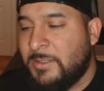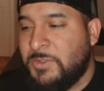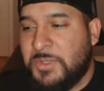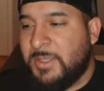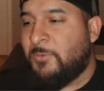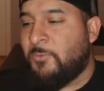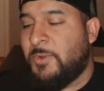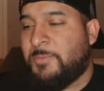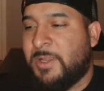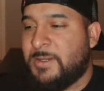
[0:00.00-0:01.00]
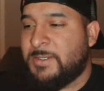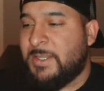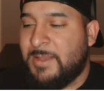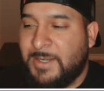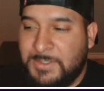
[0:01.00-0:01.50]
you can get with players
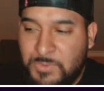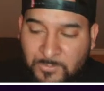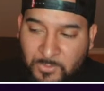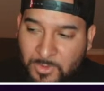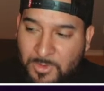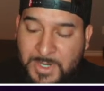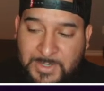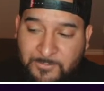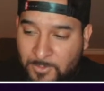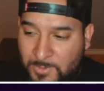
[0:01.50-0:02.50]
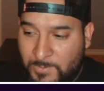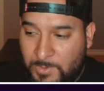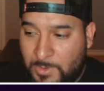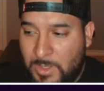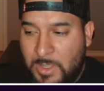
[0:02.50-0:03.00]
at 92 overall, 94
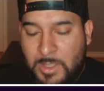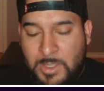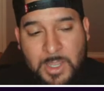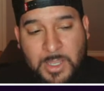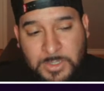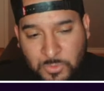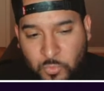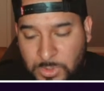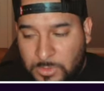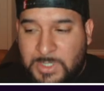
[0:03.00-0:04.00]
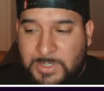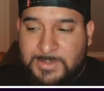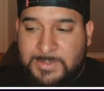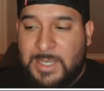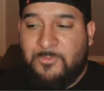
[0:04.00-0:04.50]
overall, and you will get the
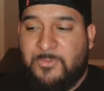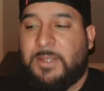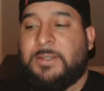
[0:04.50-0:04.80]
same effect.